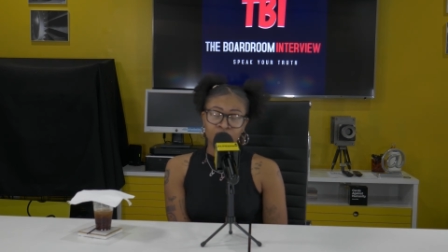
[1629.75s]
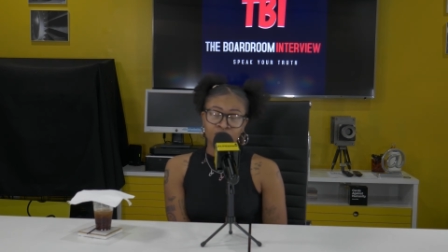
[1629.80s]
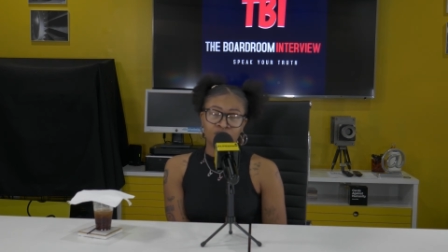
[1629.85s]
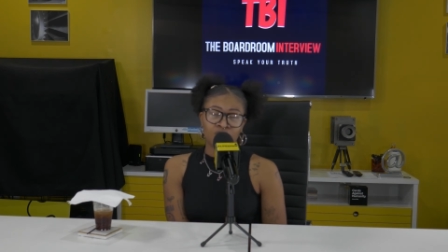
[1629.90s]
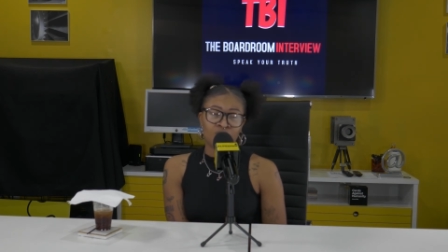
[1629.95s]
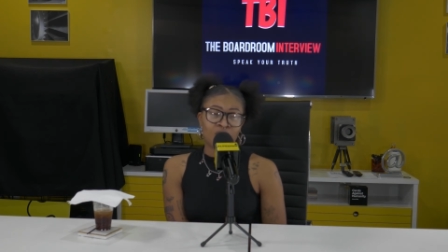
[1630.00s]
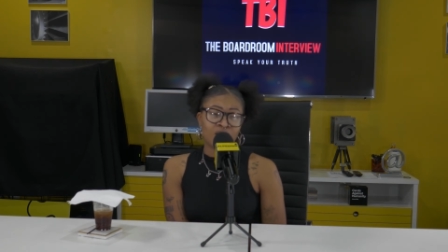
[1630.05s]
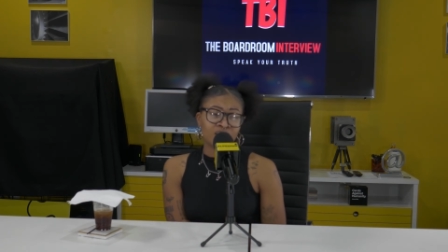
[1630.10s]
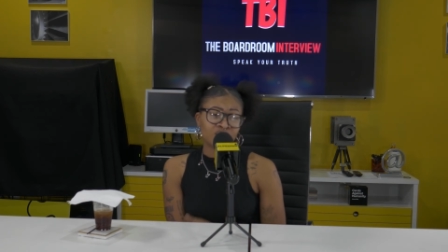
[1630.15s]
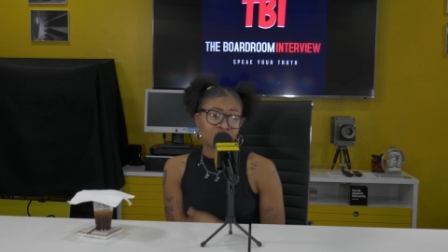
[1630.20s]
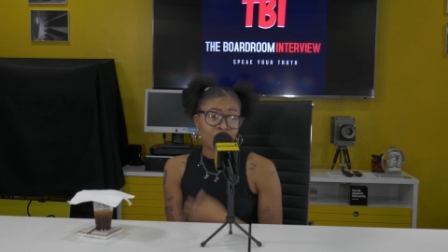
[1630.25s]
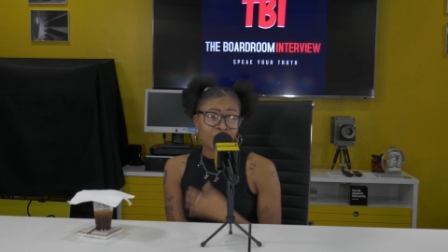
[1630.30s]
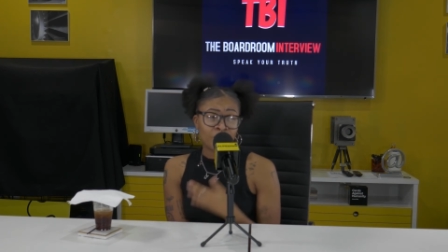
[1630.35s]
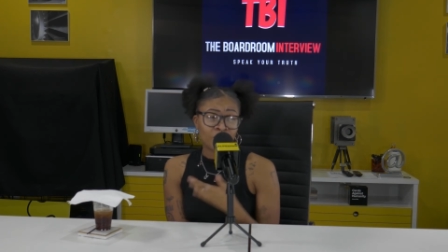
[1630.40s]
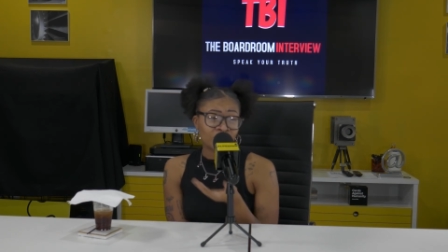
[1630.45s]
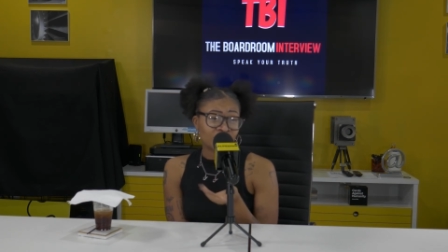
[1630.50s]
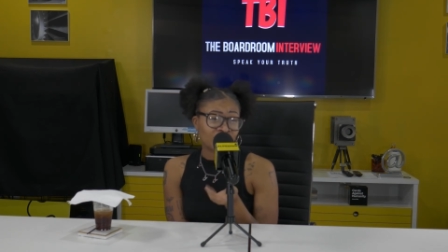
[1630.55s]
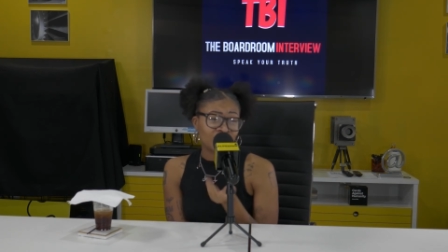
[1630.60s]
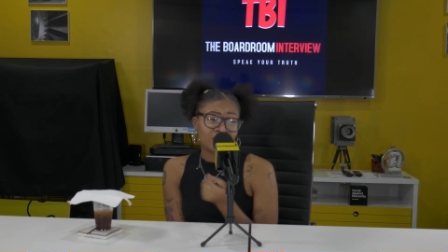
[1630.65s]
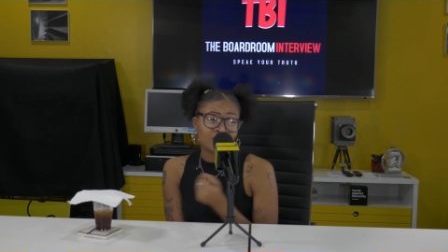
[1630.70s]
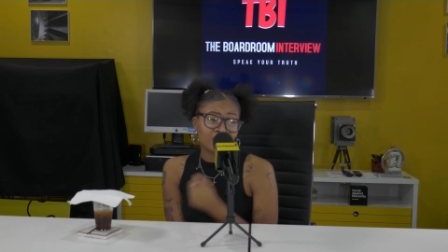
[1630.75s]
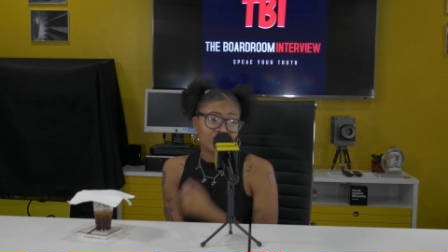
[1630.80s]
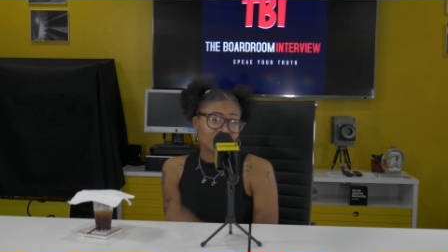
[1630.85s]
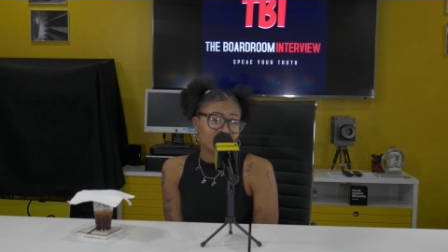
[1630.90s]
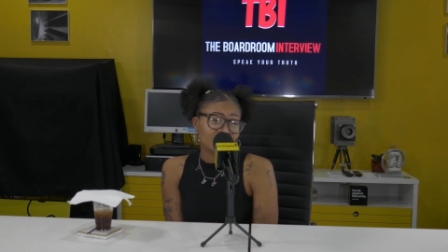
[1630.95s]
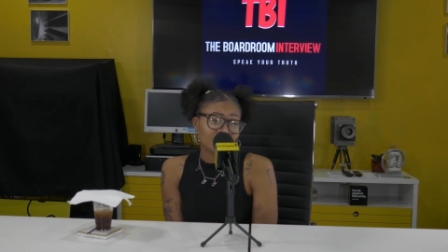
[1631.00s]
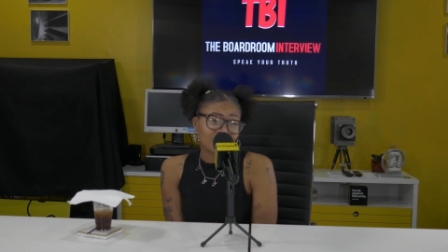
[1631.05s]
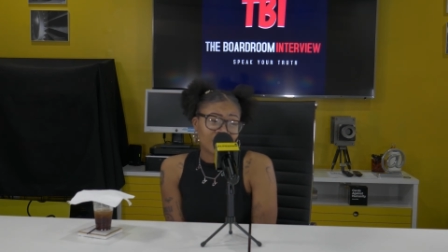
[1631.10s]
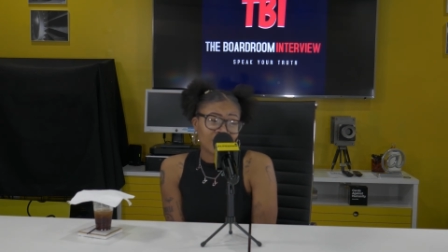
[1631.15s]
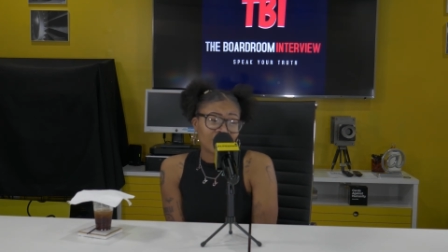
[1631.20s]
you know, I shop on Shein
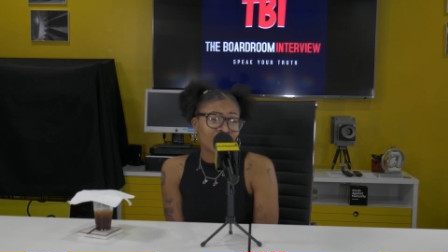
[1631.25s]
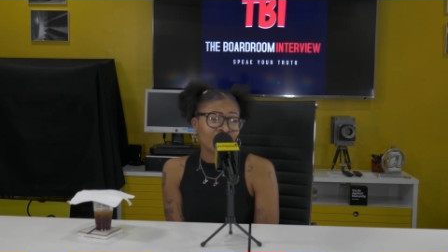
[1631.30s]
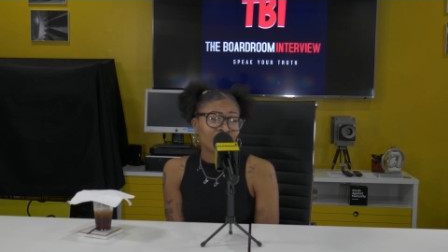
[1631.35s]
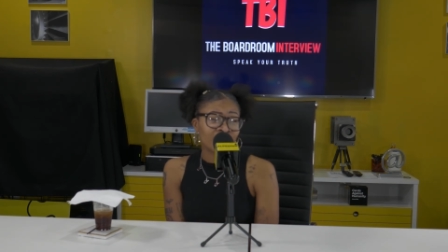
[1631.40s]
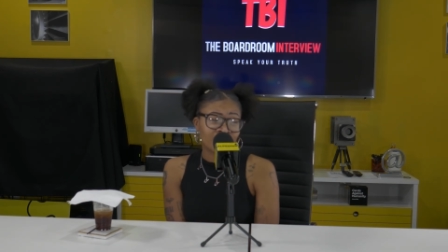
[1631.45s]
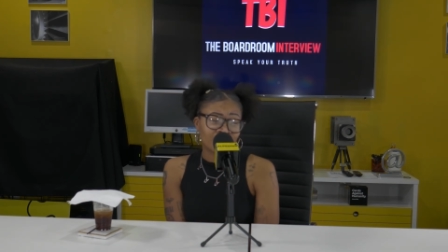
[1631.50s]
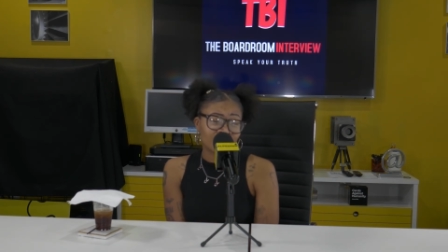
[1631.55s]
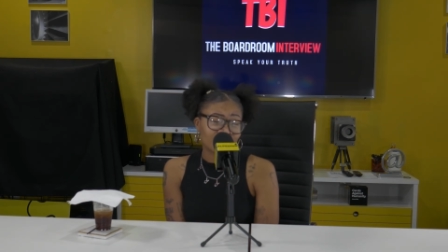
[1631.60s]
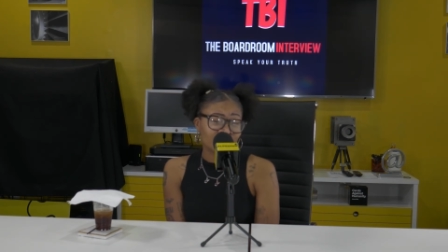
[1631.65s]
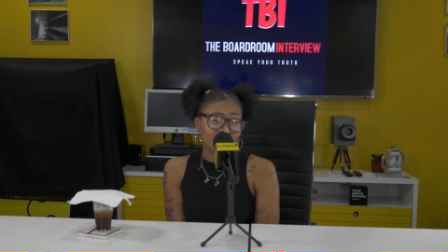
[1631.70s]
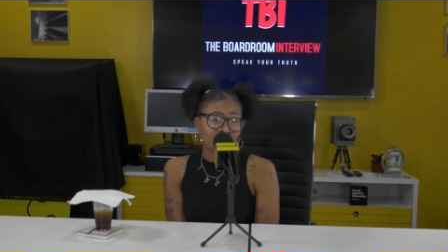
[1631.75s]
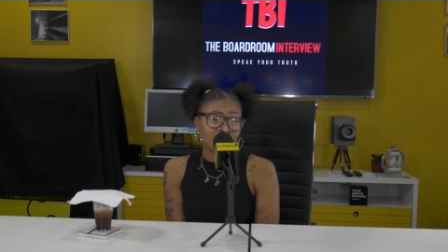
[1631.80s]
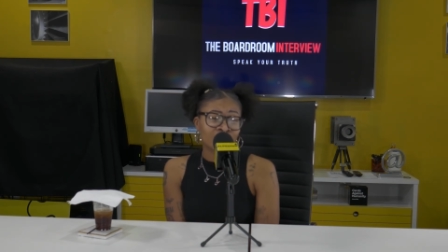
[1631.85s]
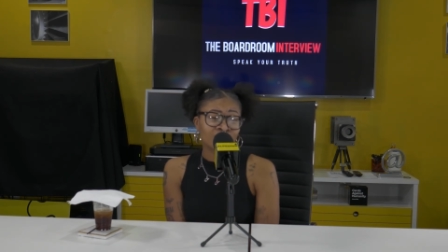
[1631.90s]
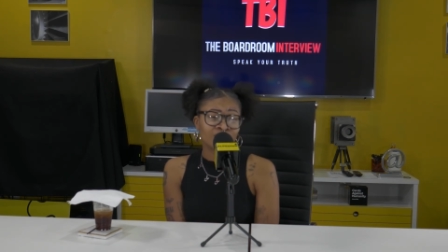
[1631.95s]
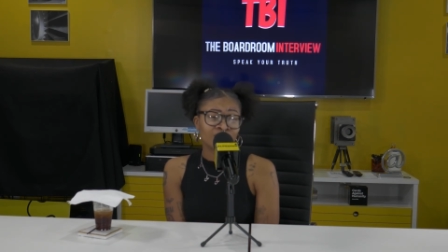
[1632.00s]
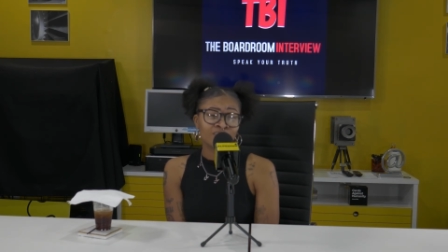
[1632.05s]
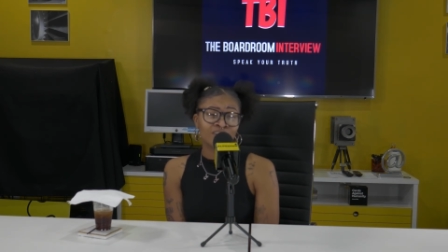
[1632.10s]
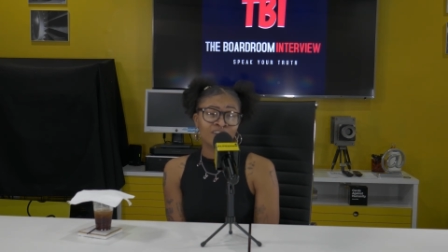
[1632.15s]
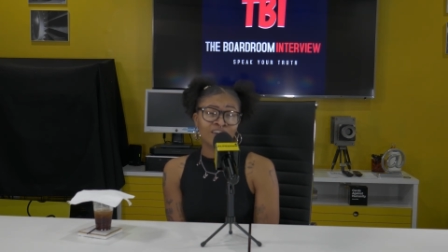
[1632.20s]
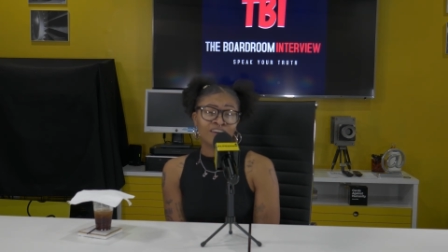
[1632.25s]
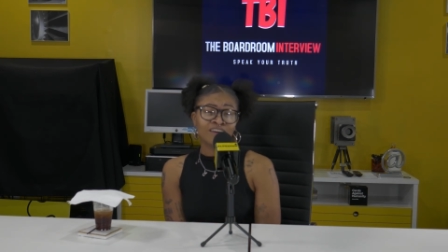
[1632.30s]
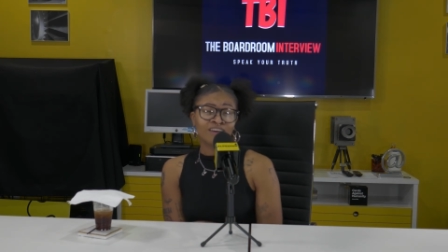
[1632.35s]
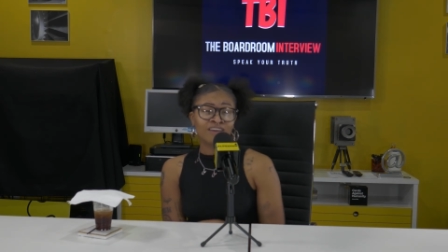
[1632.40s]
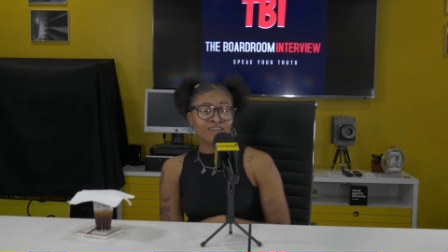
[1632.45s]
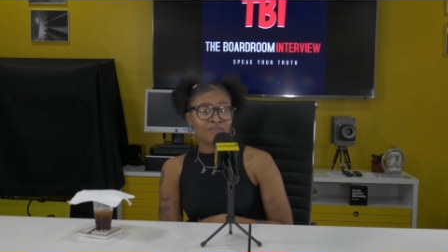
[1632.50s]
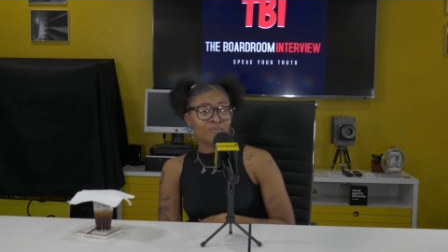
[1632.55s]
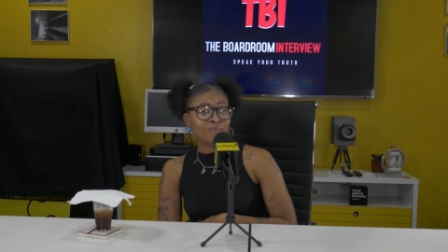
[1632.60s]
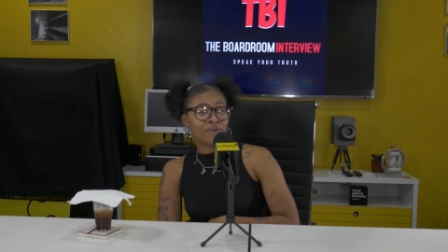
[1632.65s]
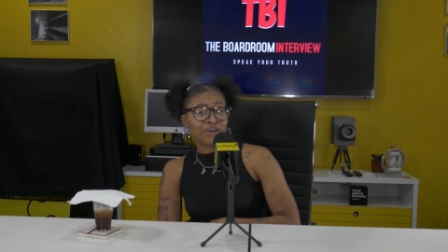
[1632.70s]
like every other girl. Mm-hmm.